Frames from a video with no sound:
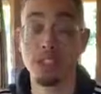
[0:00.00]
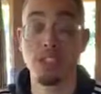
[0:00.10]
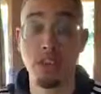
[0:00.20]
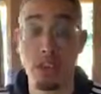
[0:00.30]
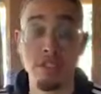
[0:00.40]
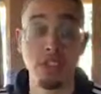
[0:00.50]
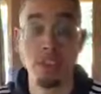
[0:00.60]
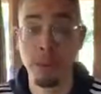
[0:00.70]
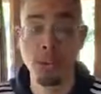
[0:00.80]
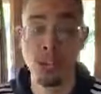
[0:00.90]
which is their
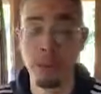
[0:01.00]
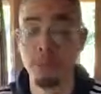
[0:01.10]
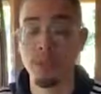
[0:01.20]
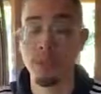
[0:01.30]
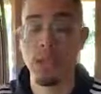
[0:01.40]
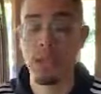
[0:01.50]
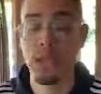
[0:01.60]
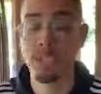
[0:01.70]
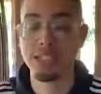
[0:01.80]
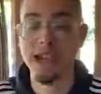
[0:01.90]
monthly membership,
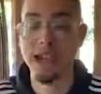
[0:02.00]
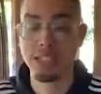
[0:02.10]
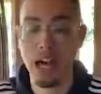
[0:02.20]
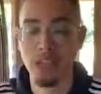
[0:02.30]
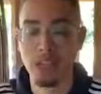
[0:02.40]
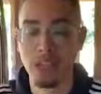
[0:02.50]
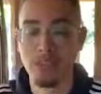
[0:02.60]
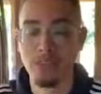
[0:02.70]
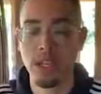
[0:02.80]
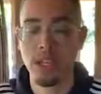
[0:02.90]
is nine dollars.